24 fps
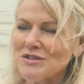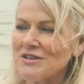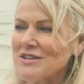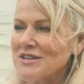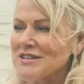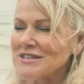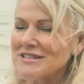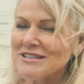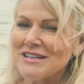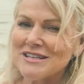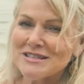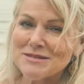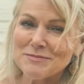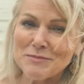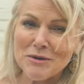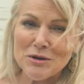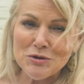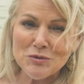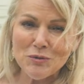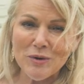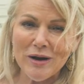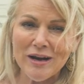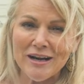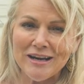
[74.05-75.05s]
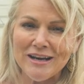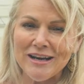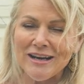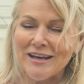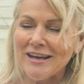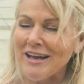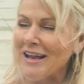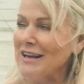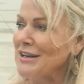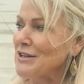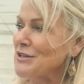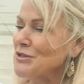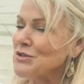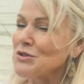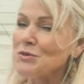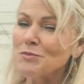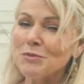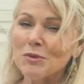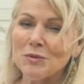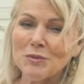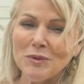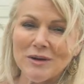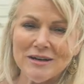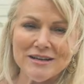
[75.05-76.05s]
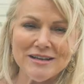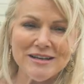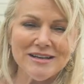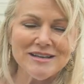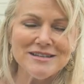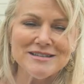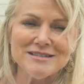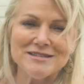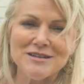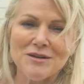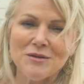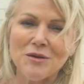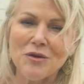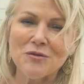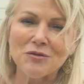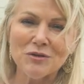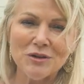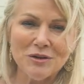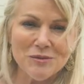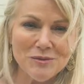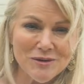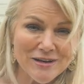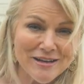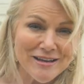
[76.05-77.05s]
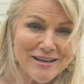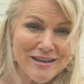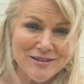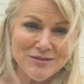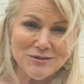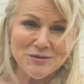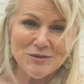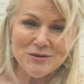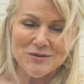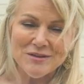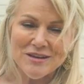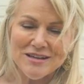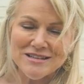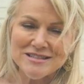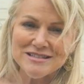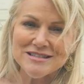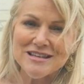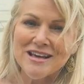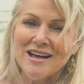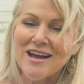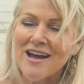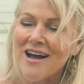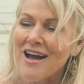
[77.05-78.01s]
You can see it's been raining and it's super windy, so hopefully we can get through this.